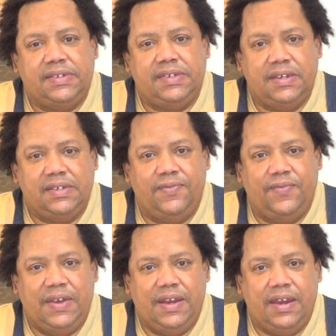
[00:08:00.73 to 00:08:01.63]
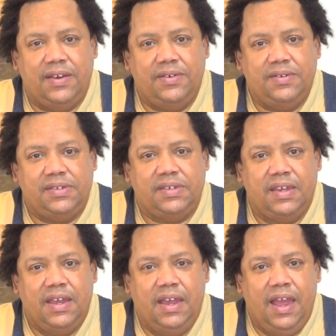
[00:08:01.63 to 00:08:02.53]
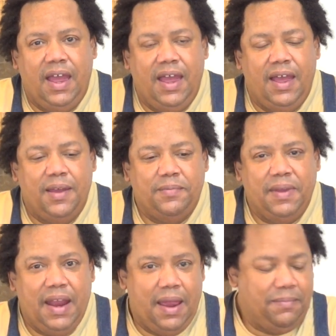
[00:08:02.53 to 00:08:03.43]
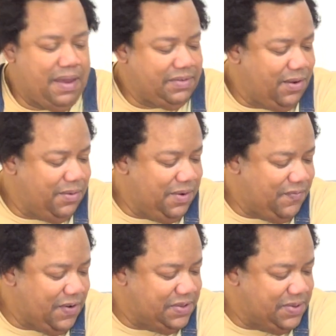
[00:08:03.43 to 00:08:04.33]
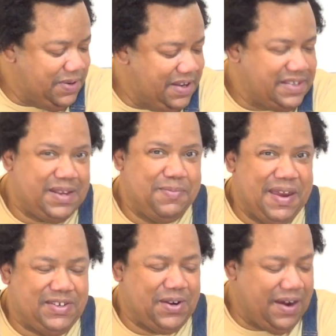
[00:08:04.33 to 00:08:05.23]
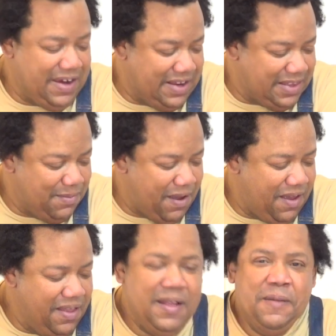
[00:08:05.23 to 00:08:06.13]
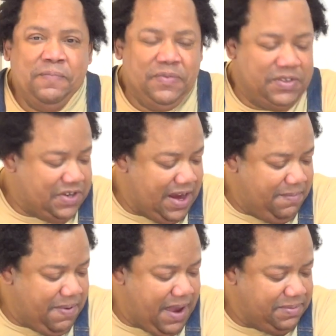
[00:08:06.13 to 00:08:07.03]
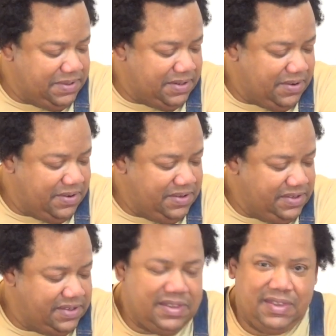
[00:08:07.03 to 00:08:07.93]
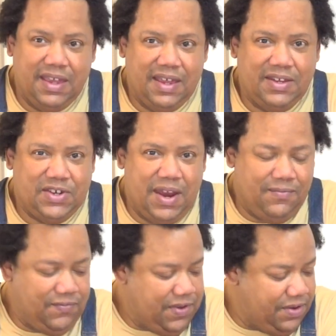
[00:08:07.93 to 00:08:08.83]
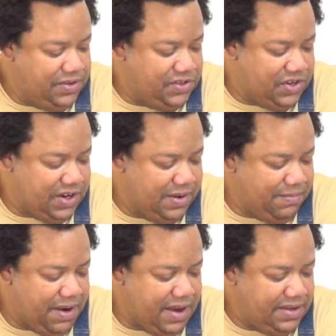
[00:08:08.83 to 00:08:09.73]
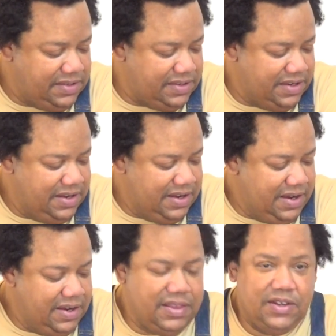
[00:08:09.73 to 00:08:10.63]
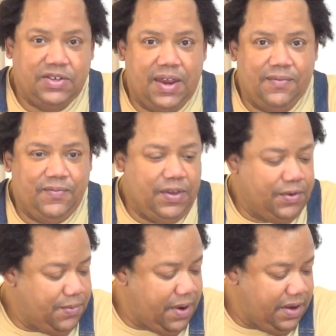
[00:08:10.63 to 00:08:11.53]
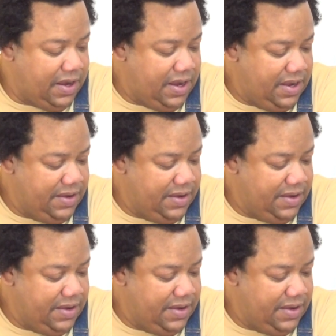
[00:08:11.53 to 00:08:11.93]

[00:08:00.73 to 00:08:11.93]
6 videos, and I'm going to have to refer to a list to make sure I get them all. Jam popsicles, the jam-filled chicken breasts, the jam-filled rugelach,